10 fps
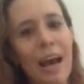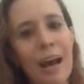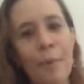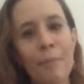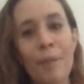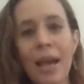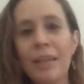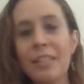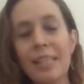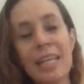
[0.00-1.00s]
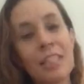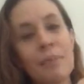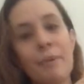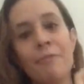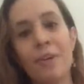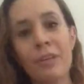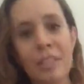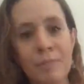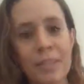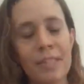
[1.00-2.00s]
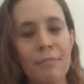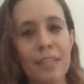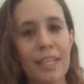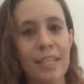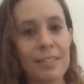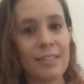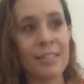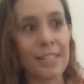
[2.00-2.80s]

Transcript: And it needs to be very specific in its